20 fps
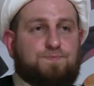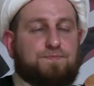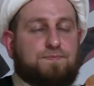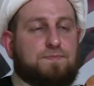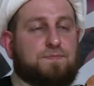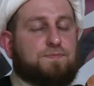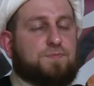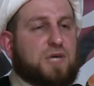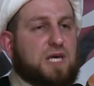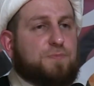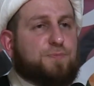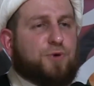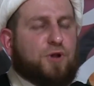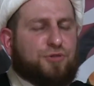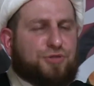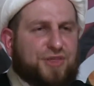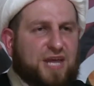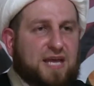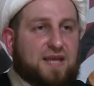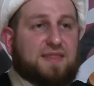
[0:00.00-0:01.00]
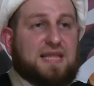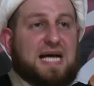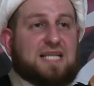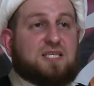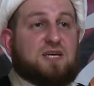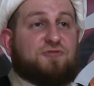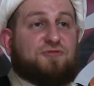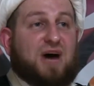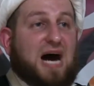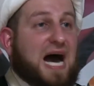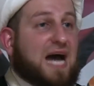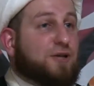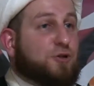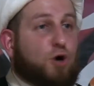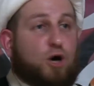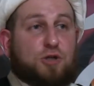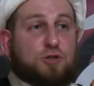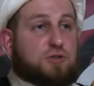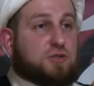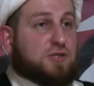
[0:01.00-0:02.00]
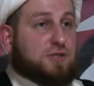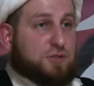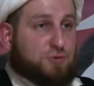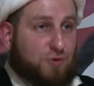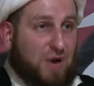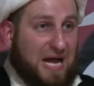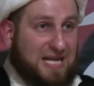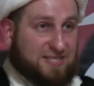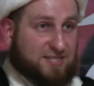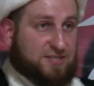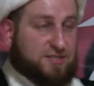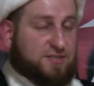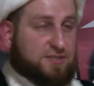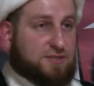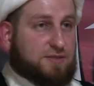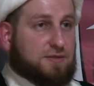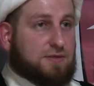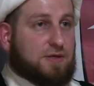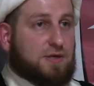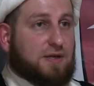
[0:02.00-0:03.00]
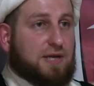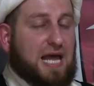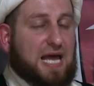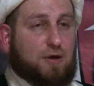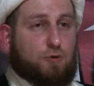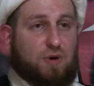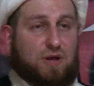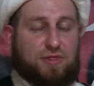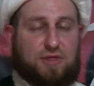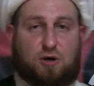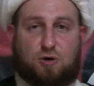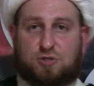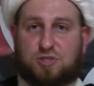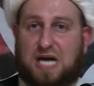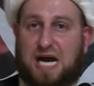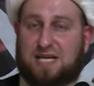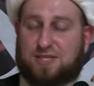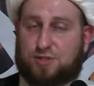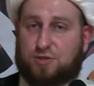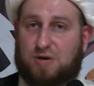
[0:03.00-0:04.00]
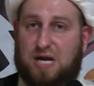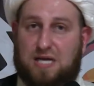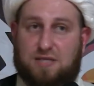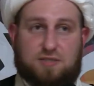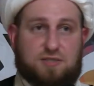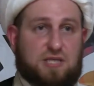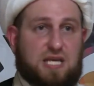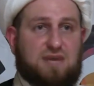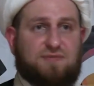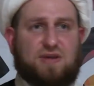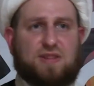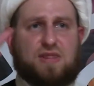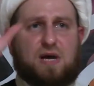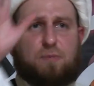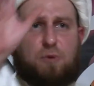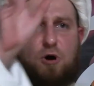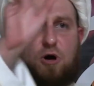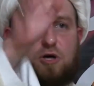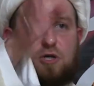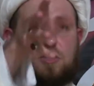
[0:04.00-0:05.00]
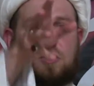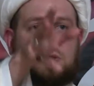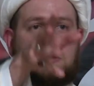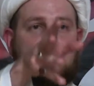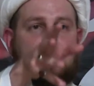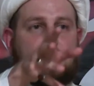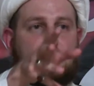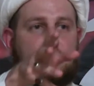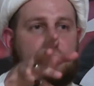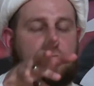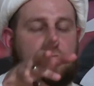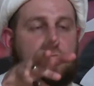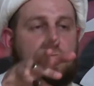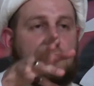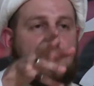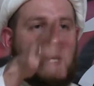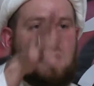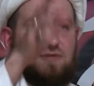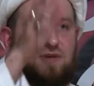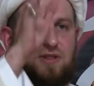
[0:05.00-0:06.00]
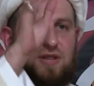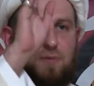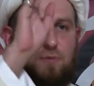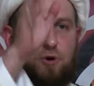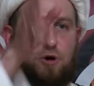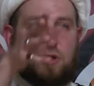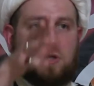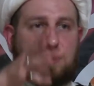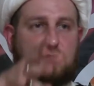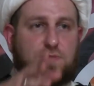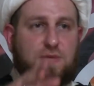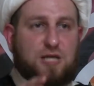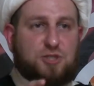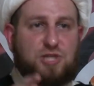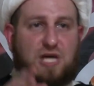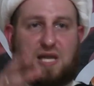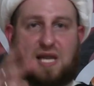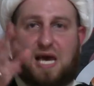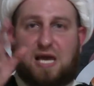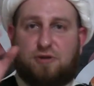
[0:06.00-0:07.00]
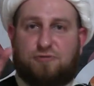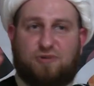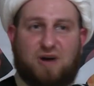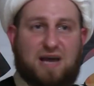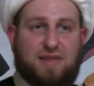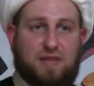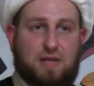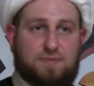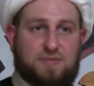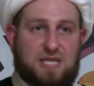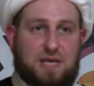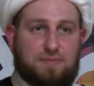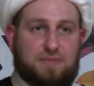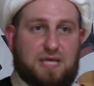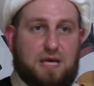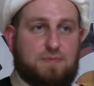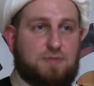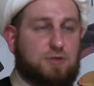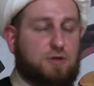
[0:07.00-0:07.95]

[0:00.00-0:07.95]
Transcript: People think that if I don't dress like what those guys dress, even the boys, mashallah, you find them sometimes.